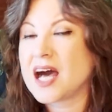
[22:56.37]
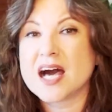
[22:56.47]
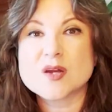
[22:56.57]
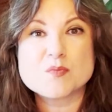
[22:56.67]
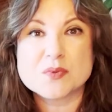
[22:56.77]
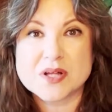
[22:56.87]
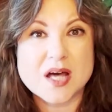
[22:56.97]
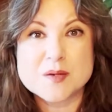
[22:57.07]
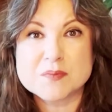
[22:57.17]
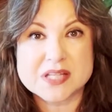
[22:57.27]

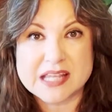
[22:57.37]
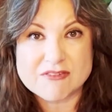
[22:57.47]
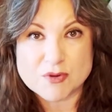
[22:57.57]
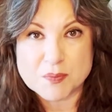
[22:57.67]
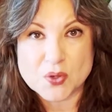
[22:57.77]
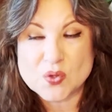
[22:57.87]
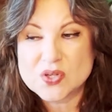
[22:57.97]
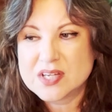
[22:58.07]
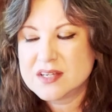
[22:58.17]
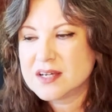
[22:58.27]

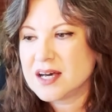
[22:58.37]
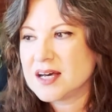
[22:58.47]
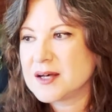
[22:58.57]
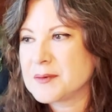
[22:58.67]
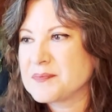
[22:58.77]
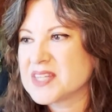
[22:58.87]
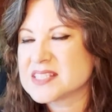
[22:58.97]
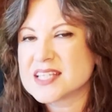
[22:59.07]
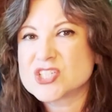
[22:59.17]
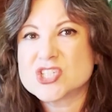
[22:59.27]
unbelievable.
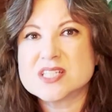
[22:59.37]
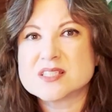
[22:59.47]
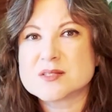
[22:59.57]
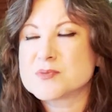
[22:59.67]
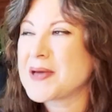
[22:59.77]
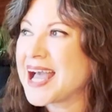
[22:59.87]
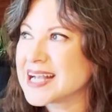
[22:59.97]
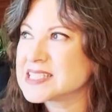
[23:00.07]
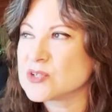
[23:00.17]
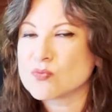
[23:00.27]
It's like she's
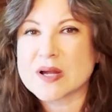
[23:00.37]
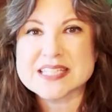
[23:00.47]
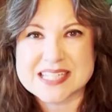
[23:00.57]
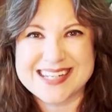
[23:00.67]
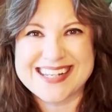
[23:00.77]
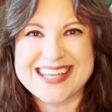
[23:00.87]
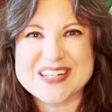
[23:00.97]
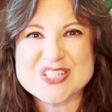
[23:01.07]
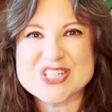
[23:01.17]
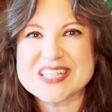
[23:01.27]
packed in resin
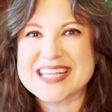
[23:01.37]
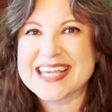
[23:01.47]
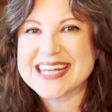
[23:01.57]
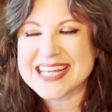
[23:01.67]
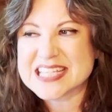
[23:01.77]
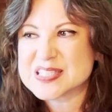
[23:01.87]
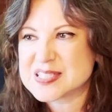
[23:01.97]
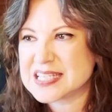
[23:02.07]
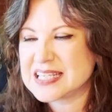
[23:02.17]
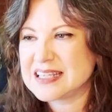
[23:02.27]
and she cannot
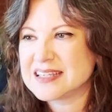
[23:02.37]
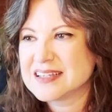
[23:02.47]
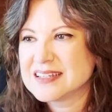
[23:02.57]
see